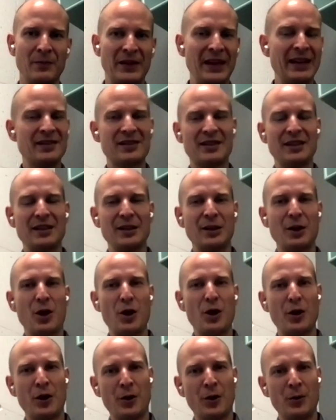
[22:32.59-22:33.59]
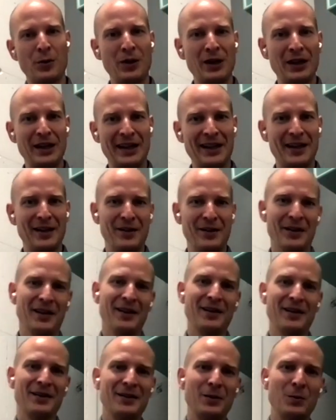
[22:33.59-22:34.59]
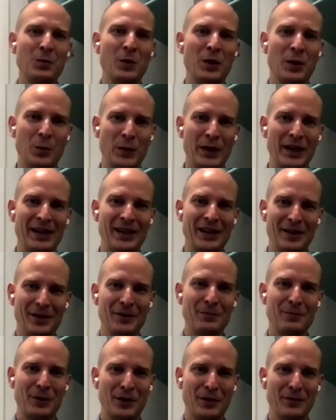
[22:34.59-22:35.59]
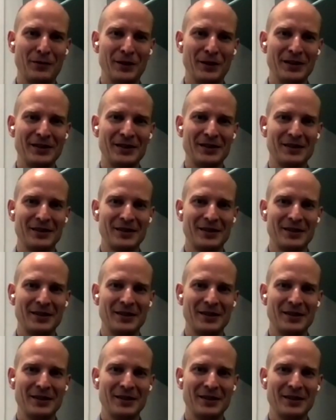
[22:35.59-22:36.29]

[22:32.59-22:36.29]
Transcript: That's the only area where we cannot profit.